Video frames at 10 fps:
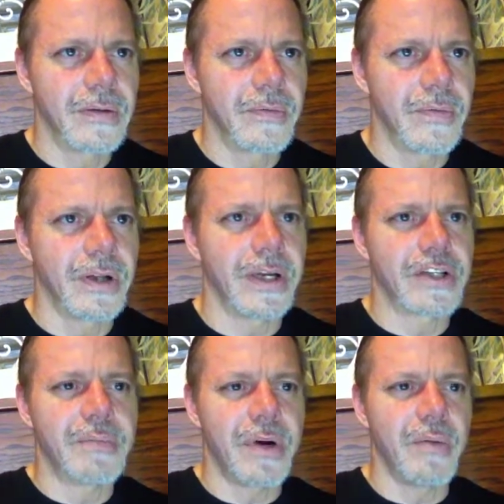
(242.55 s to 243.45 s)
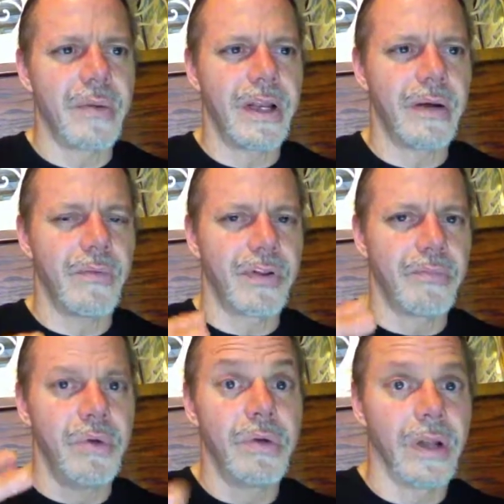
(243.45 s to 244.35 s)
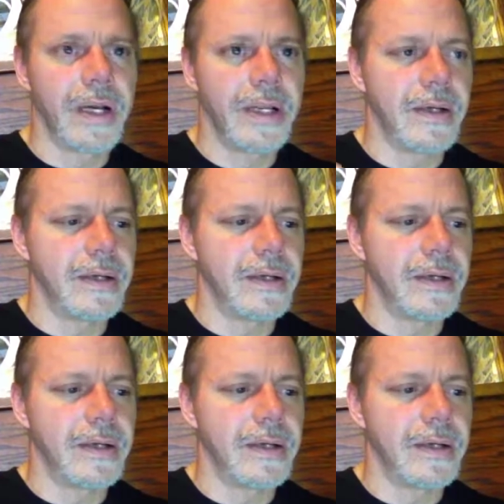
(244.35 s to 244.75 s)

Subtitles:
really experimenting with mood lighting